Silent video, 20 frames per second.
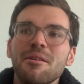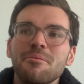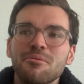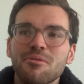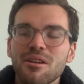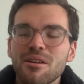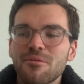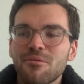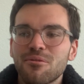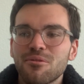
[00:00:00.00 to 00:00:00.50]

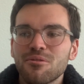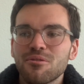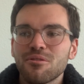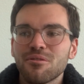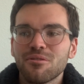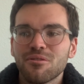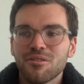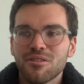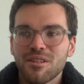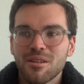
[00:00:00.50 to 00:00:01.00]
grateful
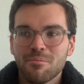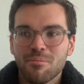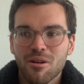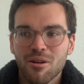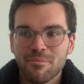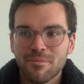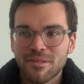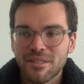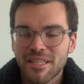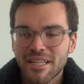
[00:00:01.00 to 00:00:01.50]
for the
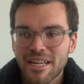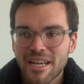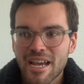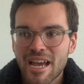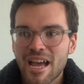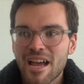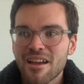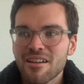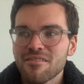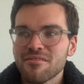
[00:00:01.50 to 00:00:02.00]
apartment that I
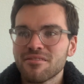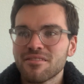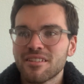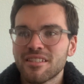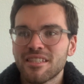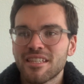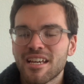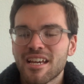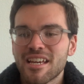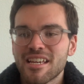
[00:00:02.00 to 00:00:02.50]
have
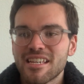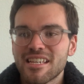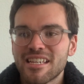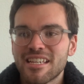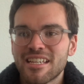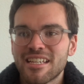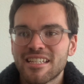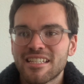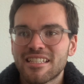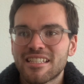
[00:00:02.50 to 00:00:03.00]
and that
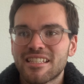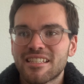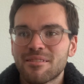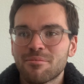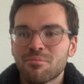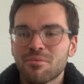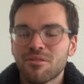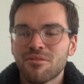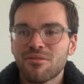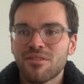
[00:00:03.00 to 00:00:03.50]
it
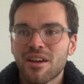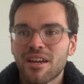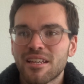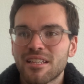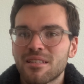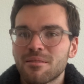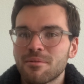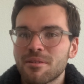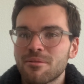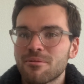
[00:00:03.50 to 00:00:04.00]

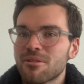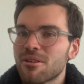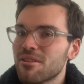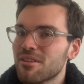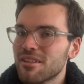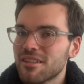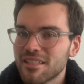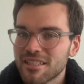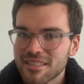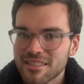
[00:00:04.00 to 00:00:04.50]
provides me with all
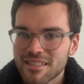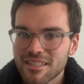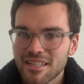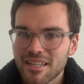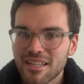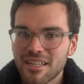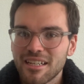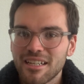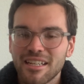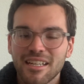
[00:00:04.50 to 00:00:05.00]
the things that
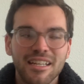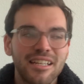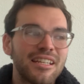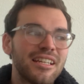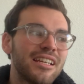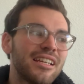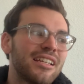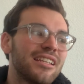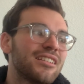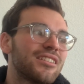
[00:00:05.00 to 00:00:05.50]
I need
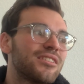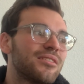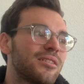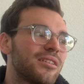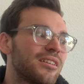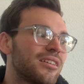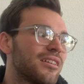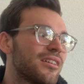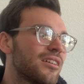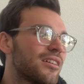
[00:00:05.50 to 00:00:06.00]
it
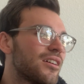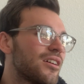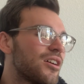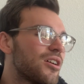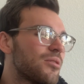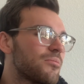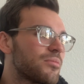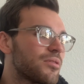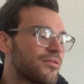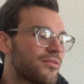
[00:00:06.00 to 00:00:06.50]
to
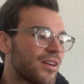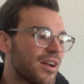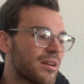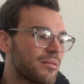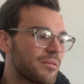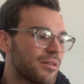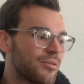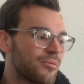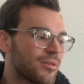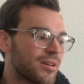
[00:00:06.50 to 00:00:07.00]
provide
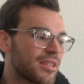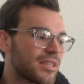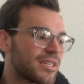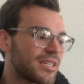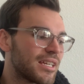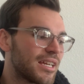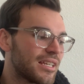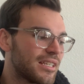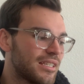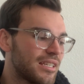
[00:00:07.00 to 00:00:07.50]
me with to
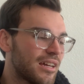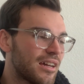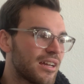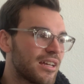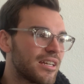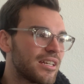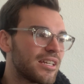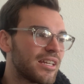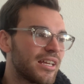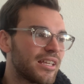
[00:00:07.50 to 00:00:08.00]
get
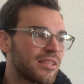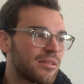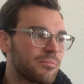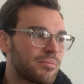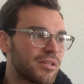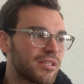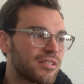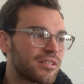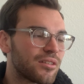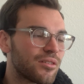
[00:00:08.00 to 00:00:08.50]
done, and the
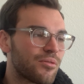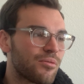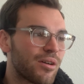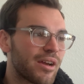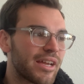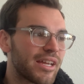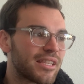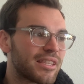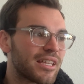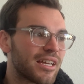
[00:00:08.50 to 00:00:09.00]
peace and
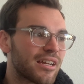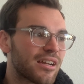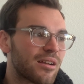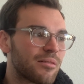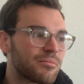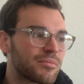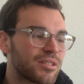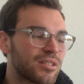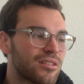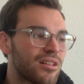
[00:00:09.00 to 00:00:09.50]
quiet that
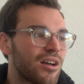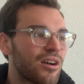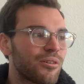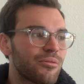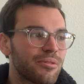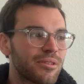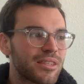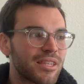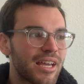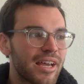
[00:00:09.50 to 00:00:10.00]
comes along
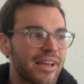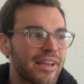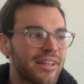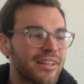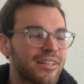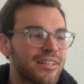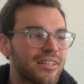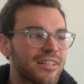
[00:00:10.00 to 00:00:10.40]
with that.